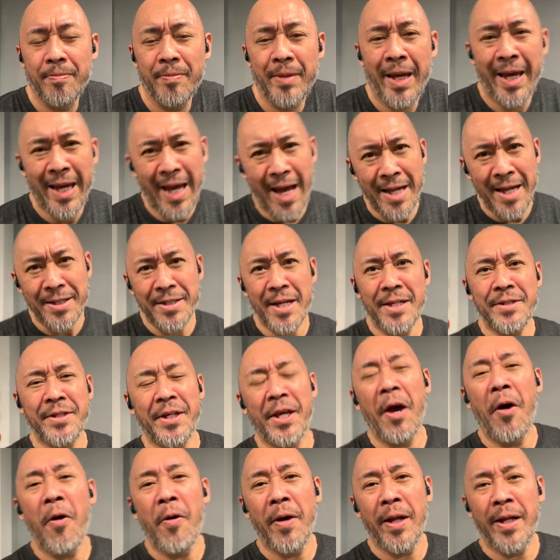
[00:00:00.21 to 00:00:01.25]
Hey guys, how's it
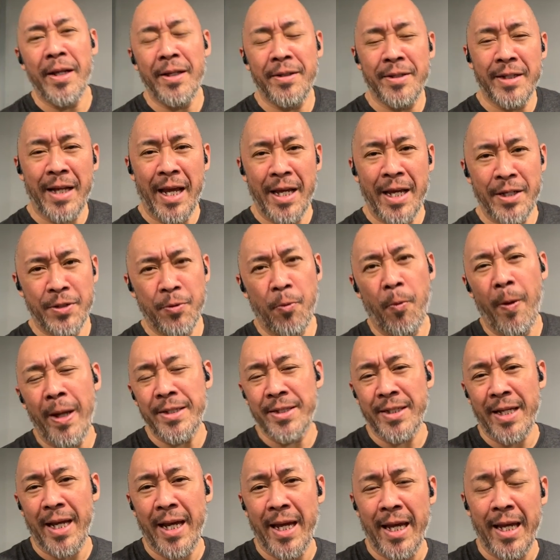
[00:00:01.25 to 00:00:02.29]
going? Today is
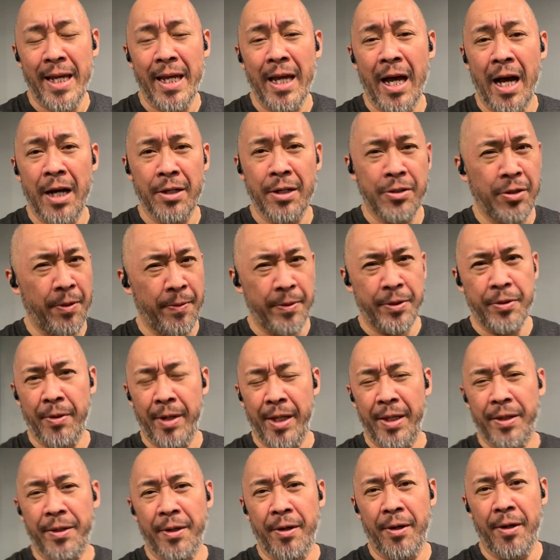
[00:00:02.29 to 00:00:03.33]
Wednesday, October
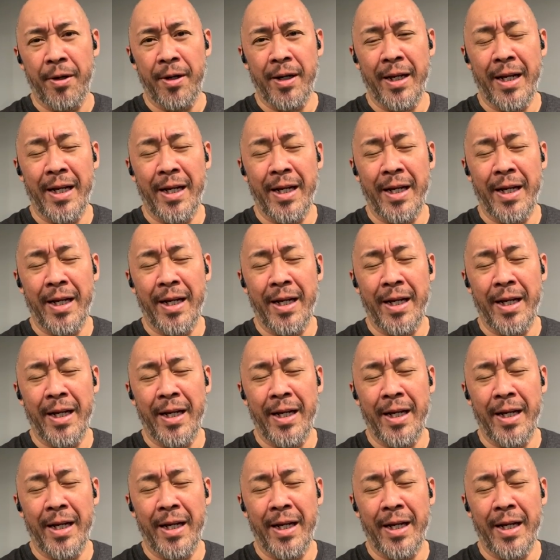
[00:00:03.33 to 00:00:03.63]
23rd.